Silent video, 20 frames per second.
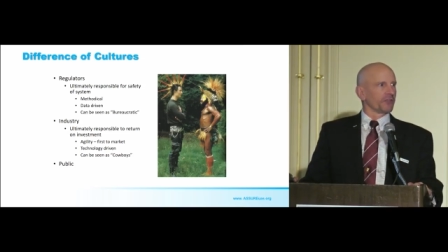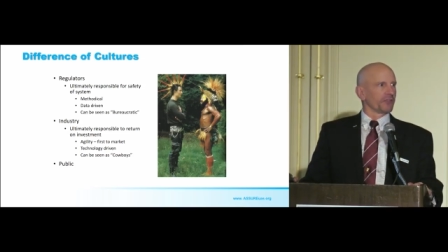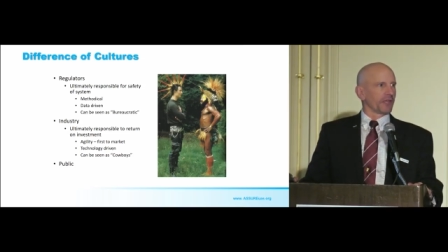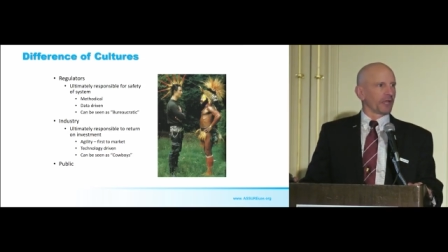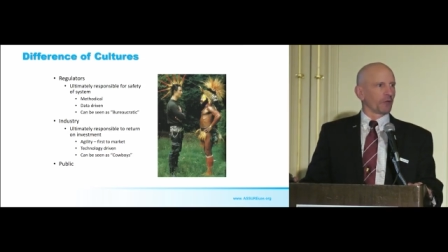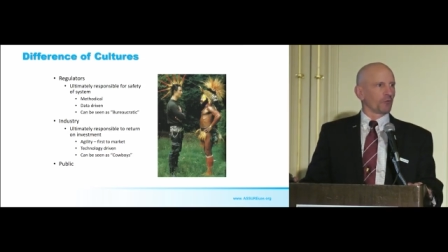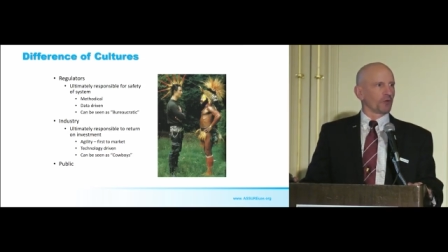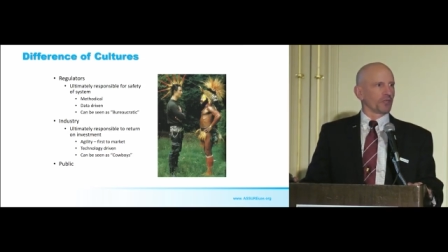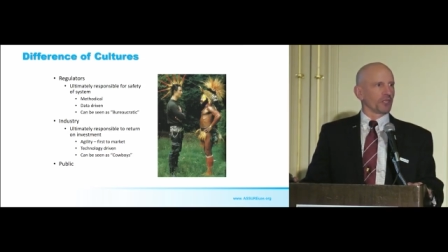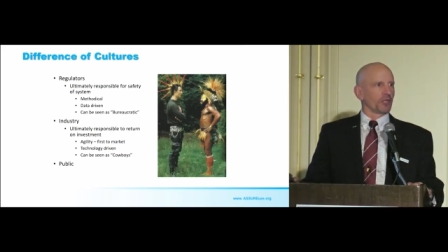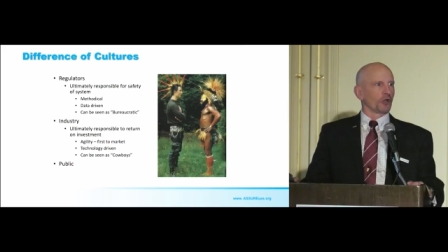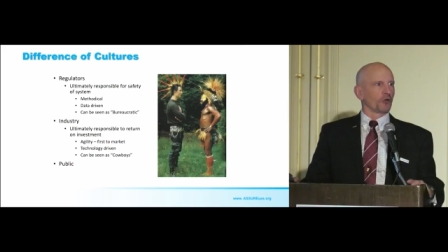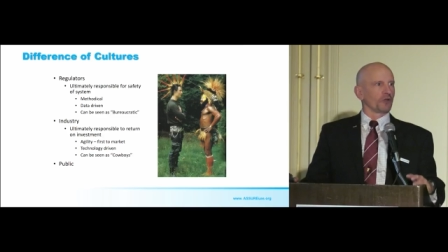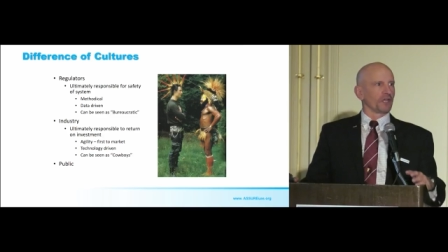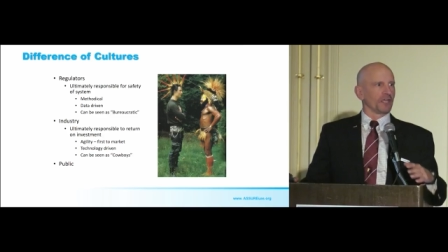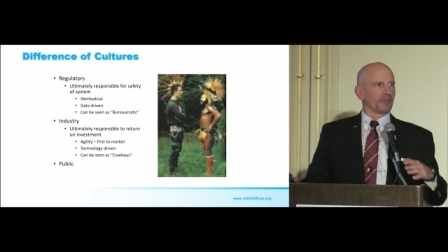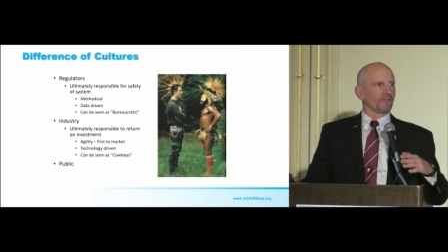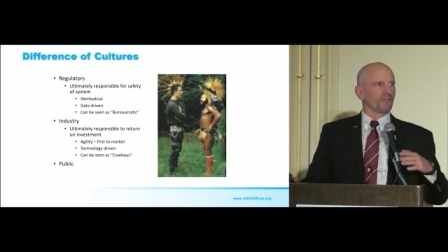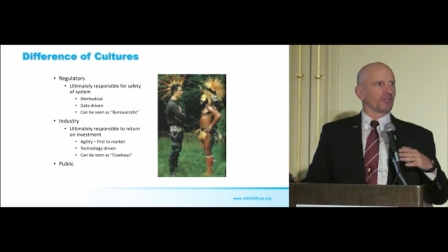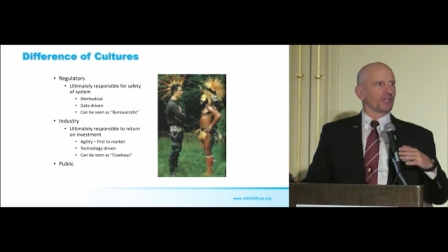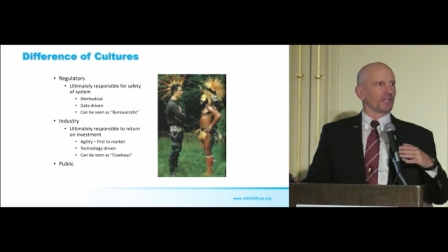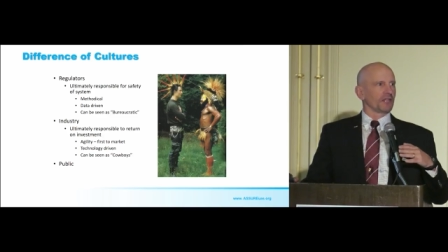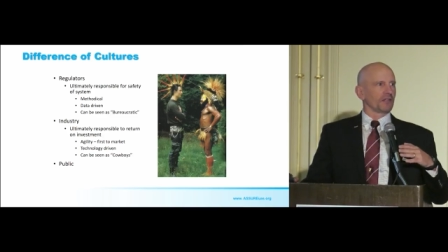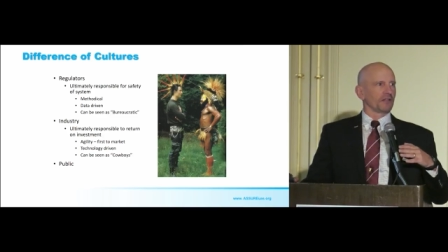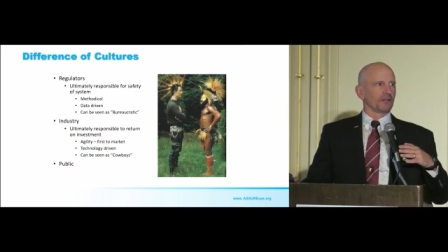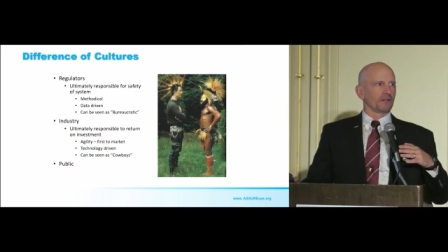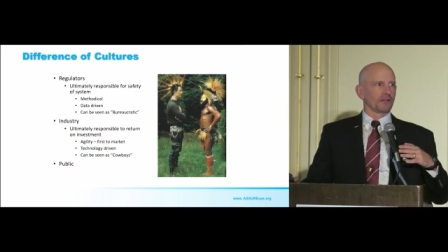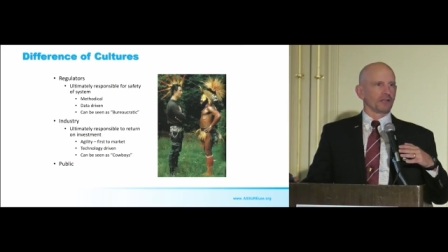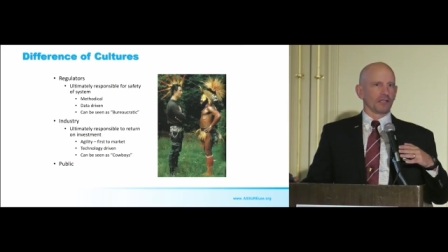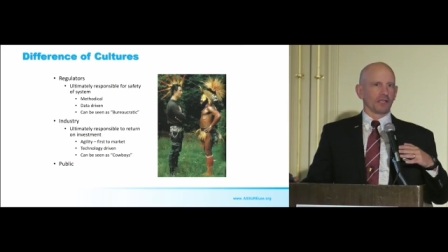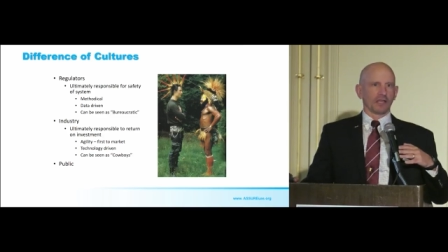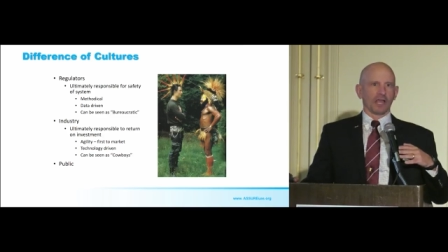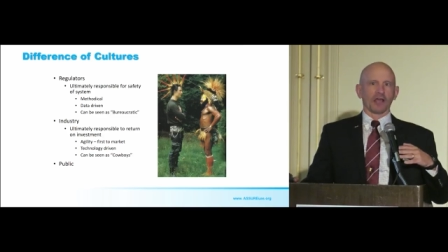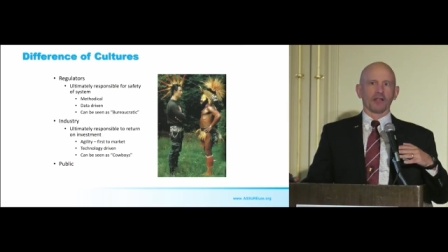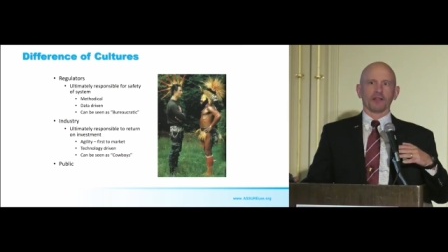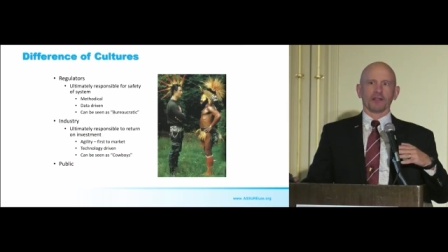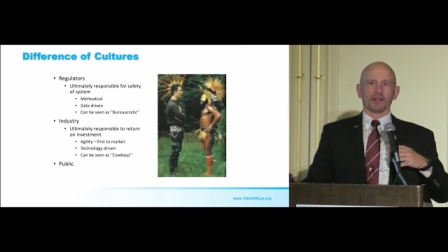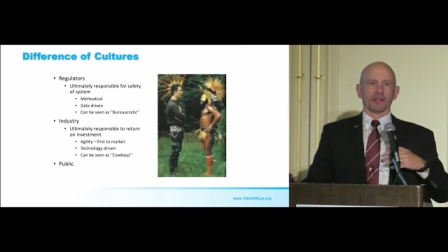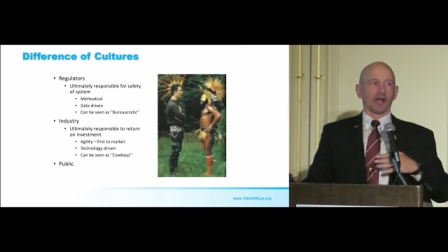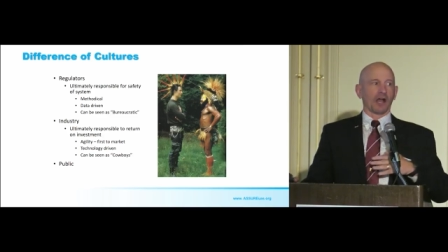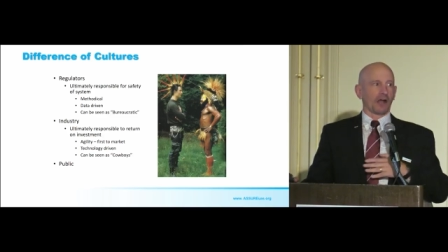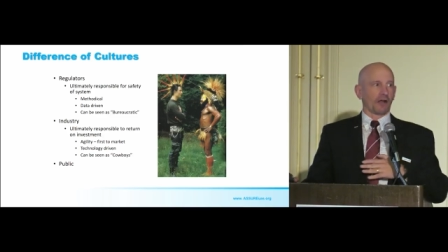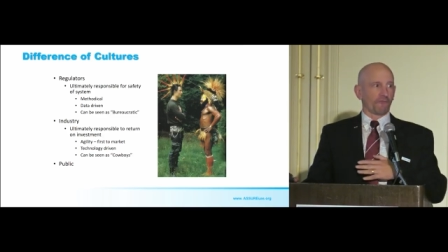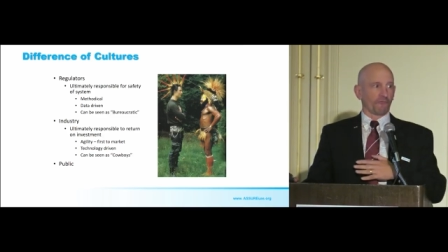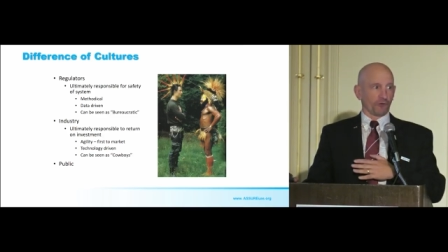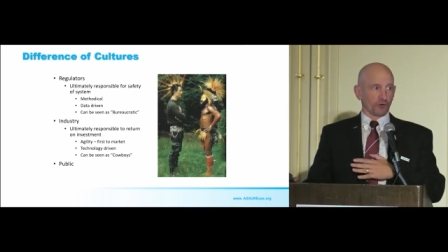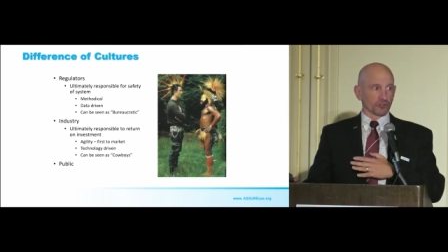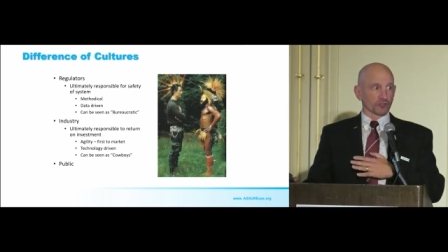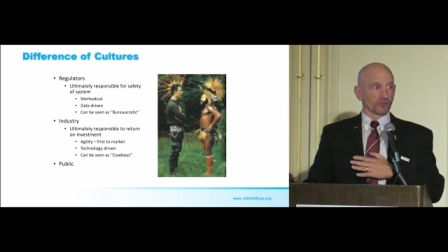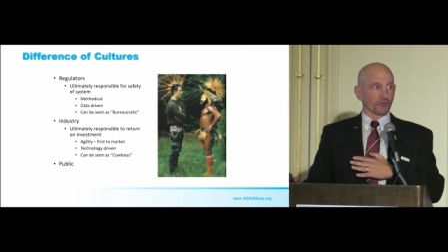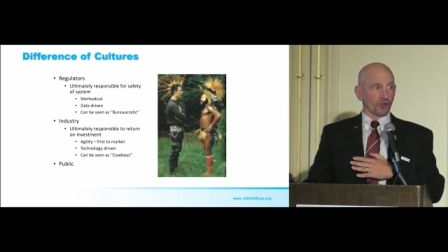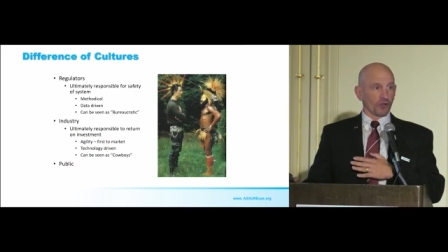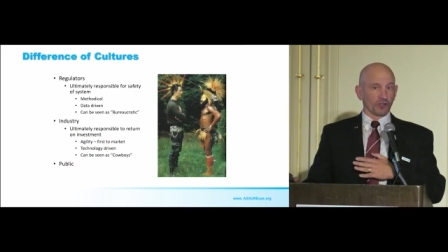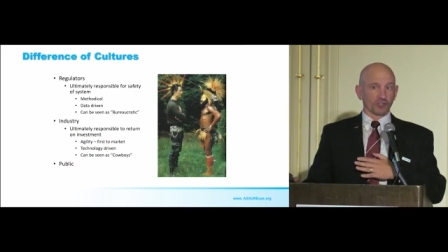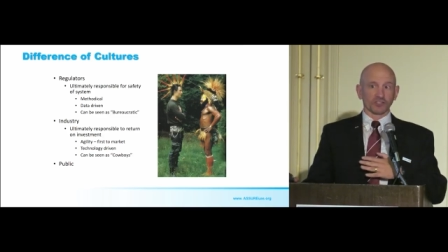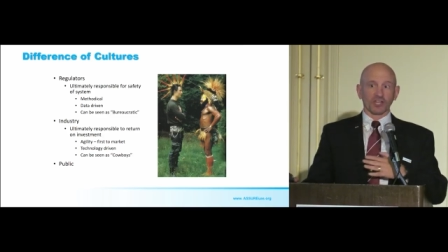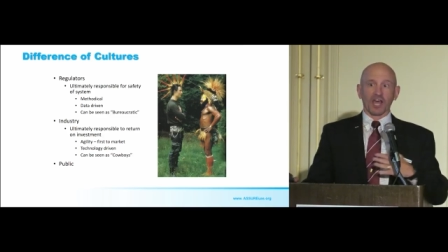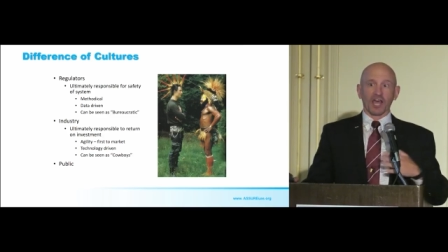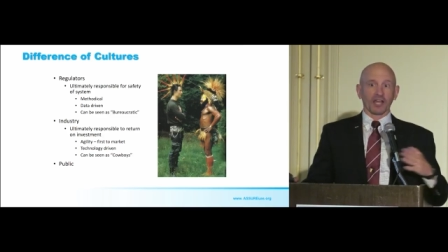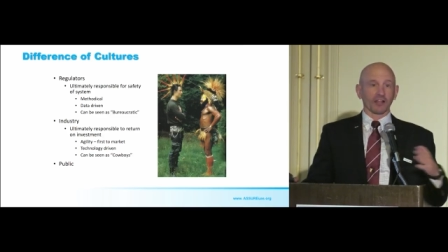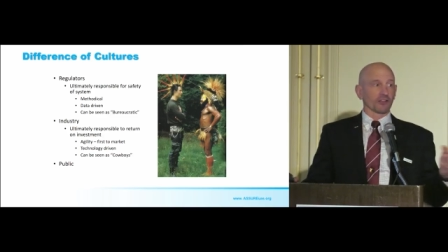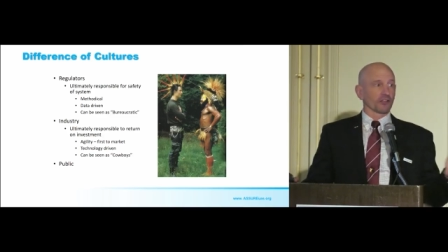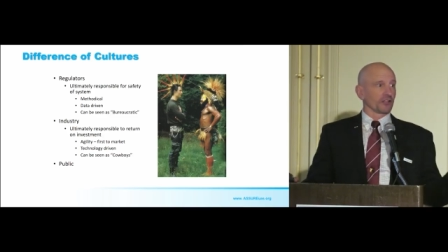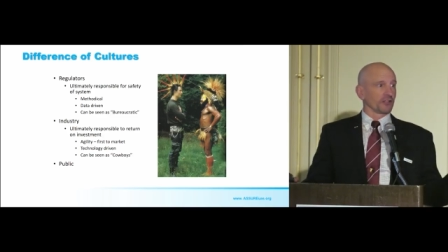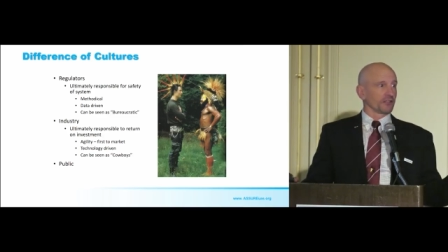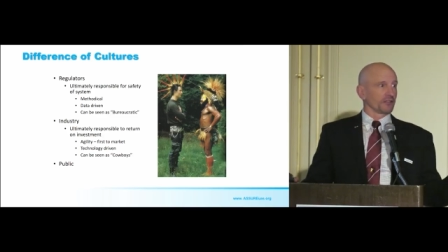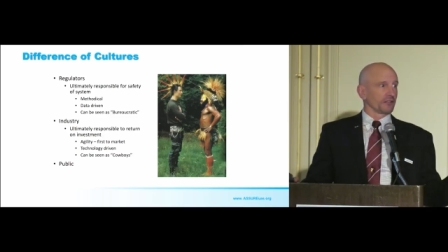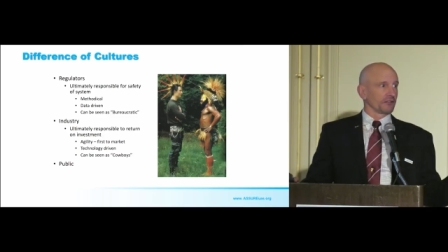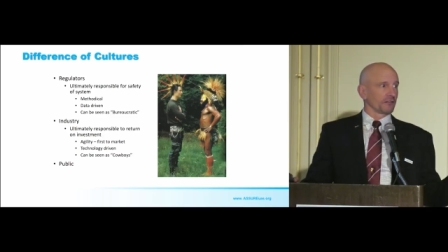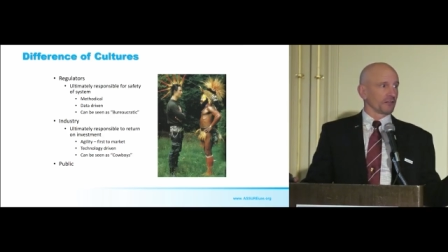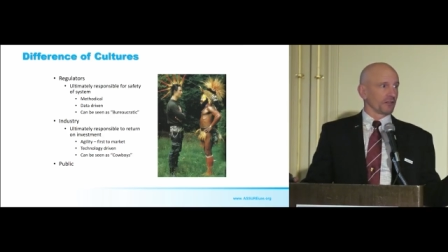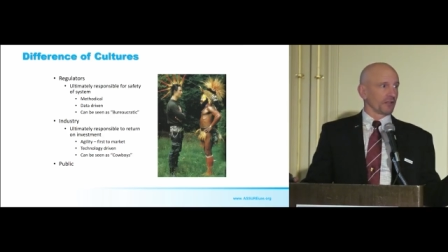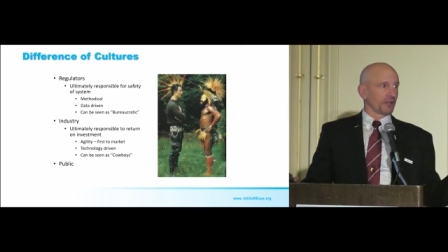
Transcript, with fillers: that we know even, first of all, it's highly